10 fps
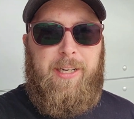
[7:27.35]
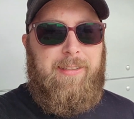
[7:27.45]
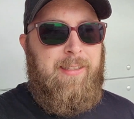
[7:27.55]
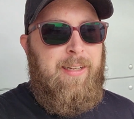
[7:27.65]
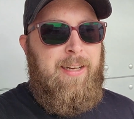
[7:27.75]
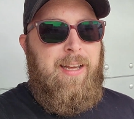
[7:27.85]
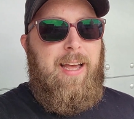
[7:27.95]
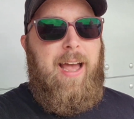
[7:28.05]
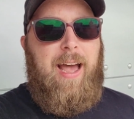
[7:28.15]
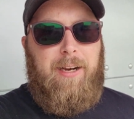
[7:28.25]
it's
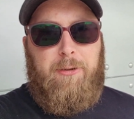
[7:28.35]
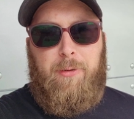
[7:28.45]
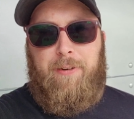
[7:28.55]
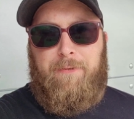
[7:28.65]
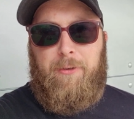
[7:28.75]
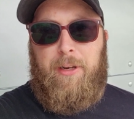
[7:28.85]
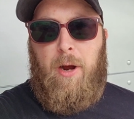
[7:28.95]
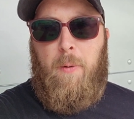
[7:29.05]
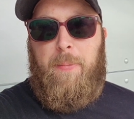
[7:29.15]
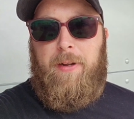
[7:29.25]
actually fully
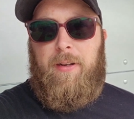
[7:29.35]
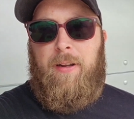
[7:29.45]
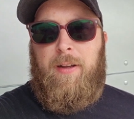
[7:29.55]
open.